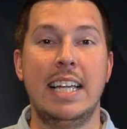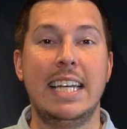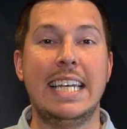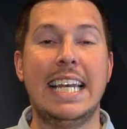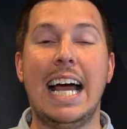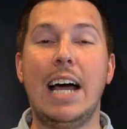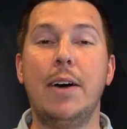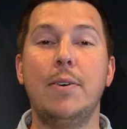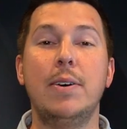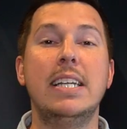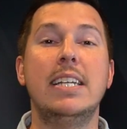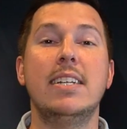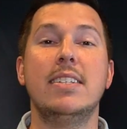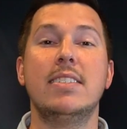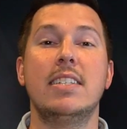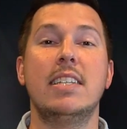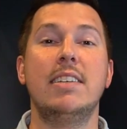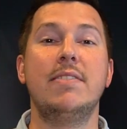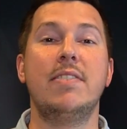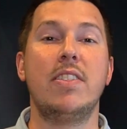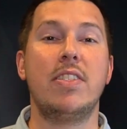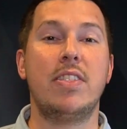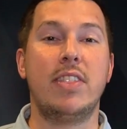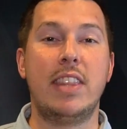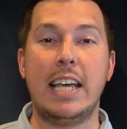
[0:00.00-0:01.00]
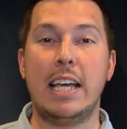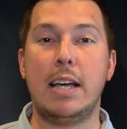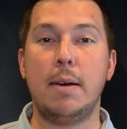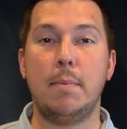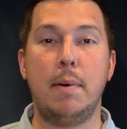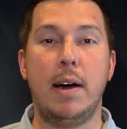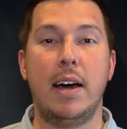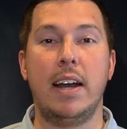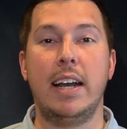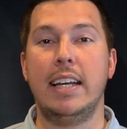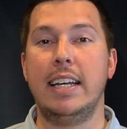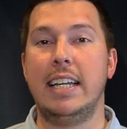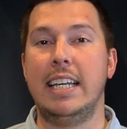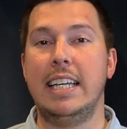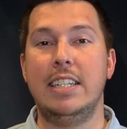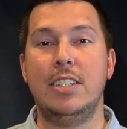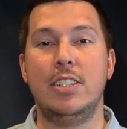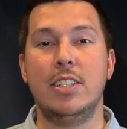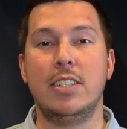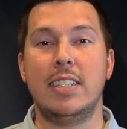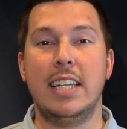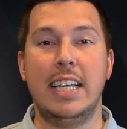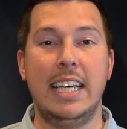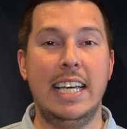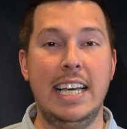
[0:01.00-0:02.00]
Now he doesn't even think about it. He
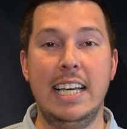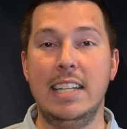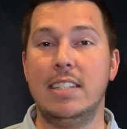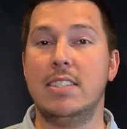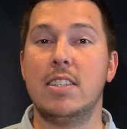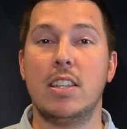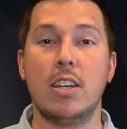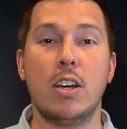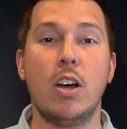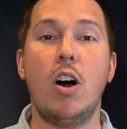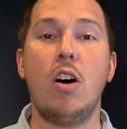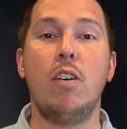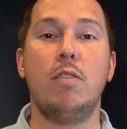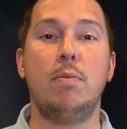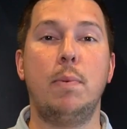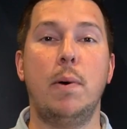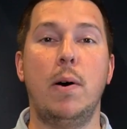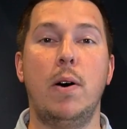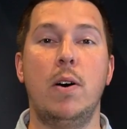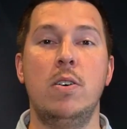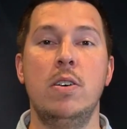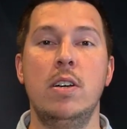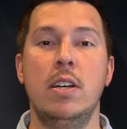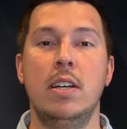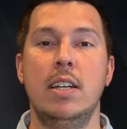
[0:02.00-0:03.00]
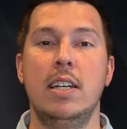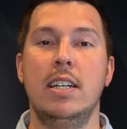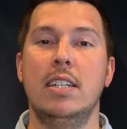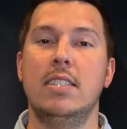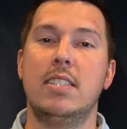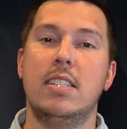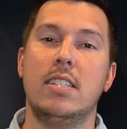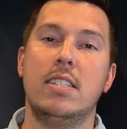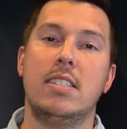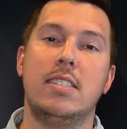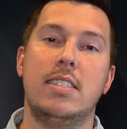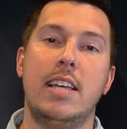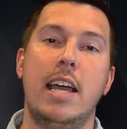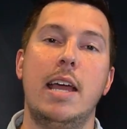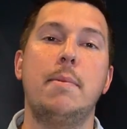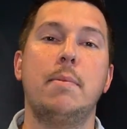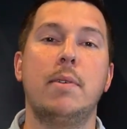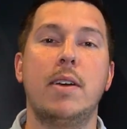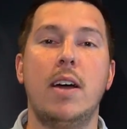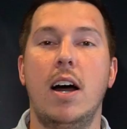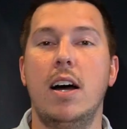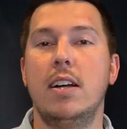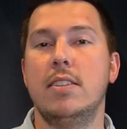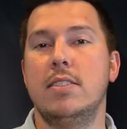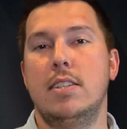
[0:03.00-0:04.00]
just hits the golf ball. It's the same
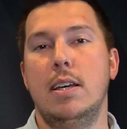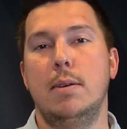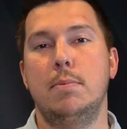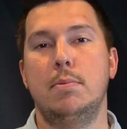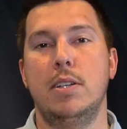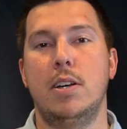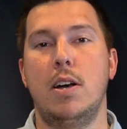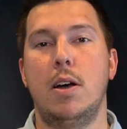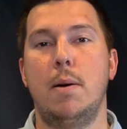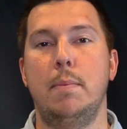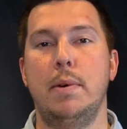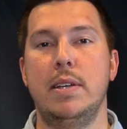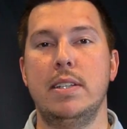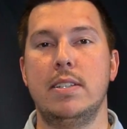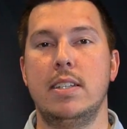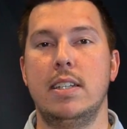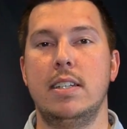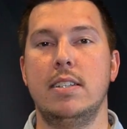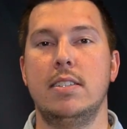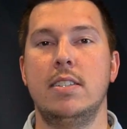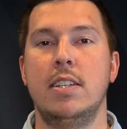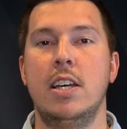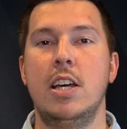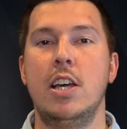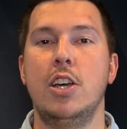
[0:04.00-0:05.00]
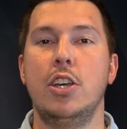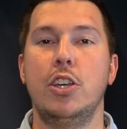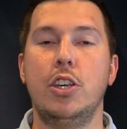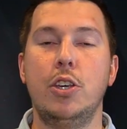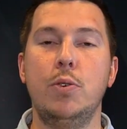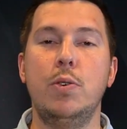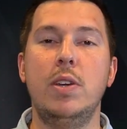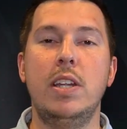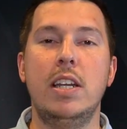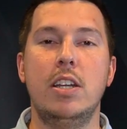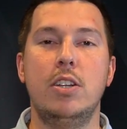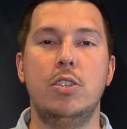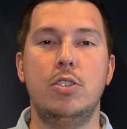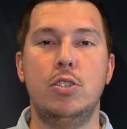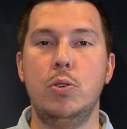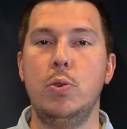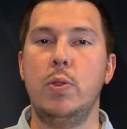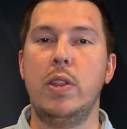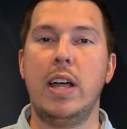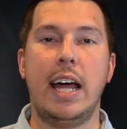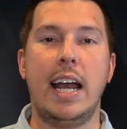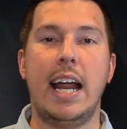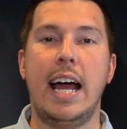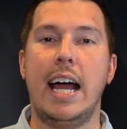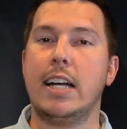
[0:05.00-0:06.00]
concept in our business. You need to do
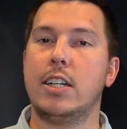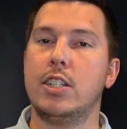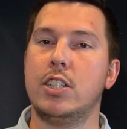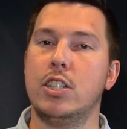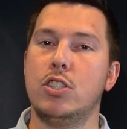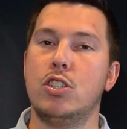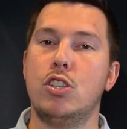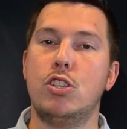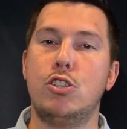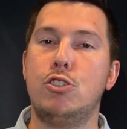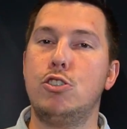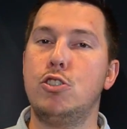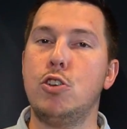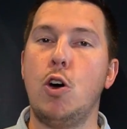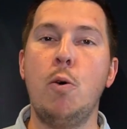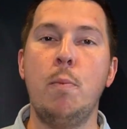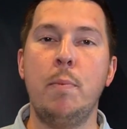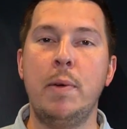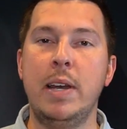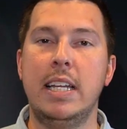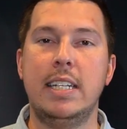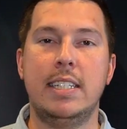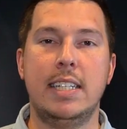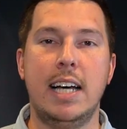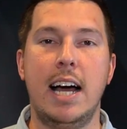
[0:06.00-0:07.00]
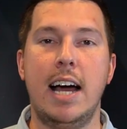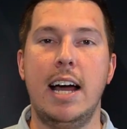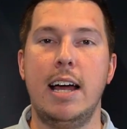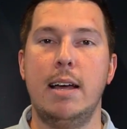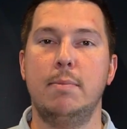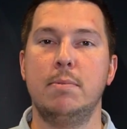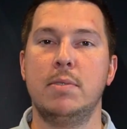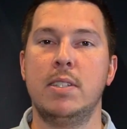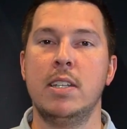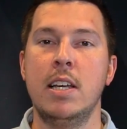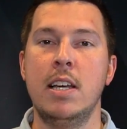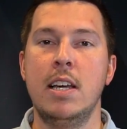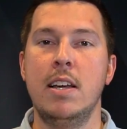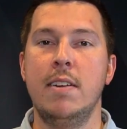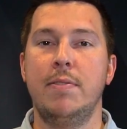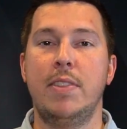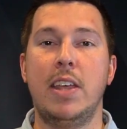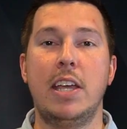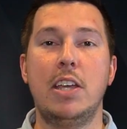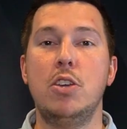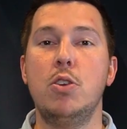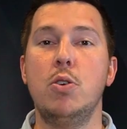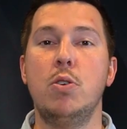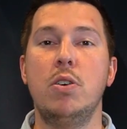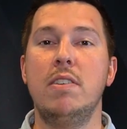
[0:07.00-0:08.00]
that action so many times
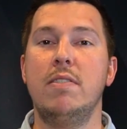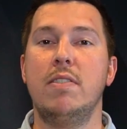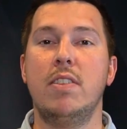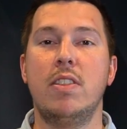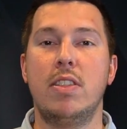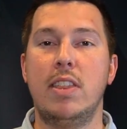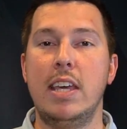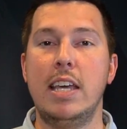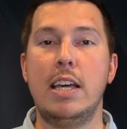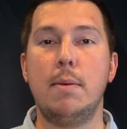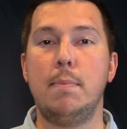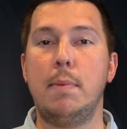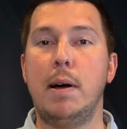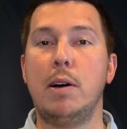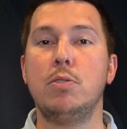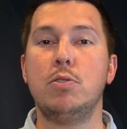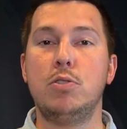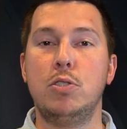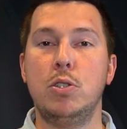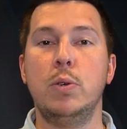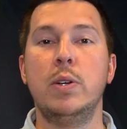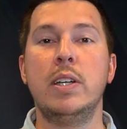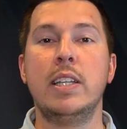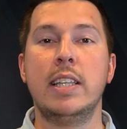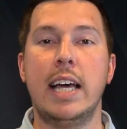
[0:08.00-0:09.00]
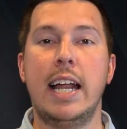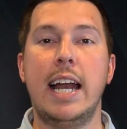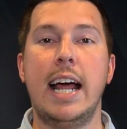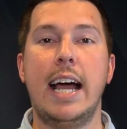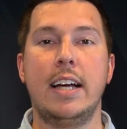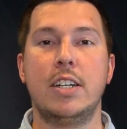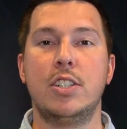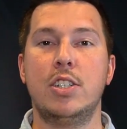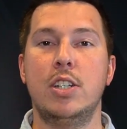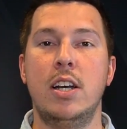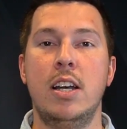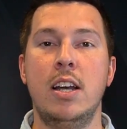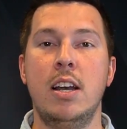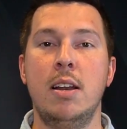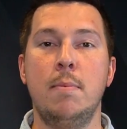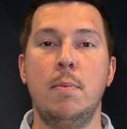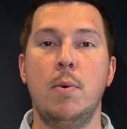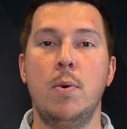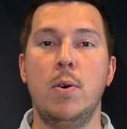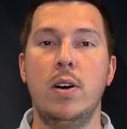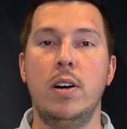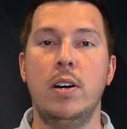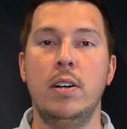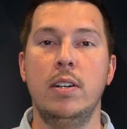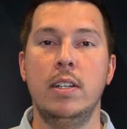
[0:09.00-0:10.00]
that you don't even think about doing that action
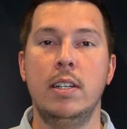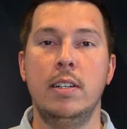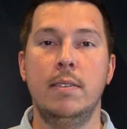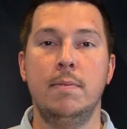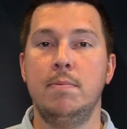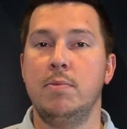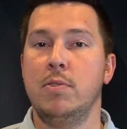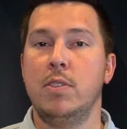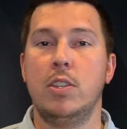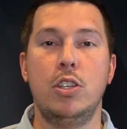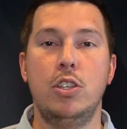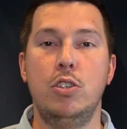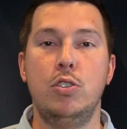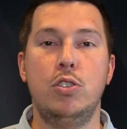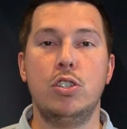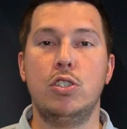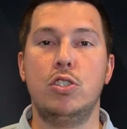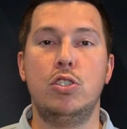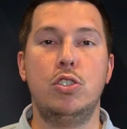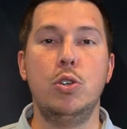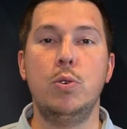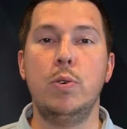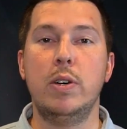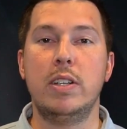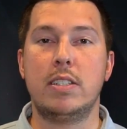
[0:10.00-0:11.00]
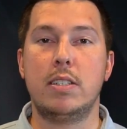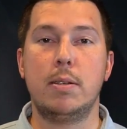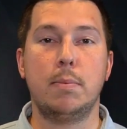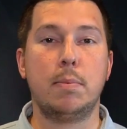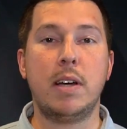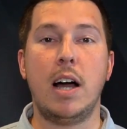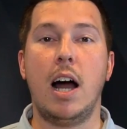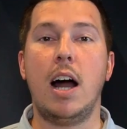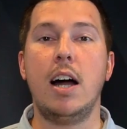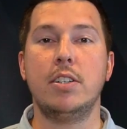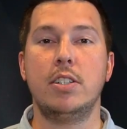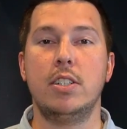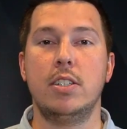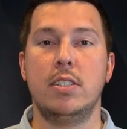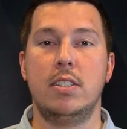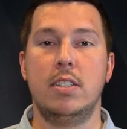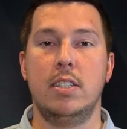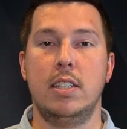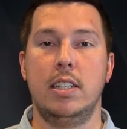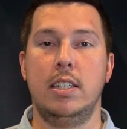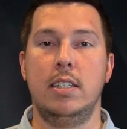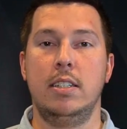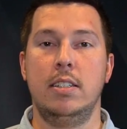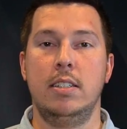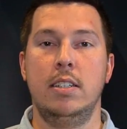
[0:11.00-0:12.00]
anymore. You just do it
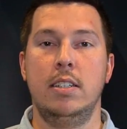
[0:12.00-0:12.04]
subconsciously.